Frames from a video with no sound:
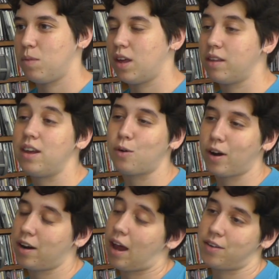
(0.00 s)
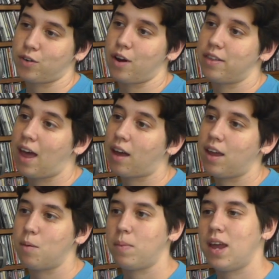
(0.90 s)
The lead organizer on that
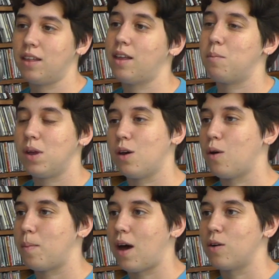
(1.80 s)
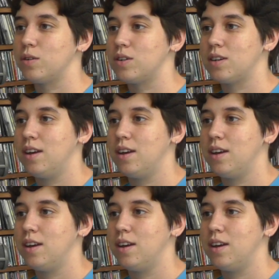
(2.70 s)
campaign let me know about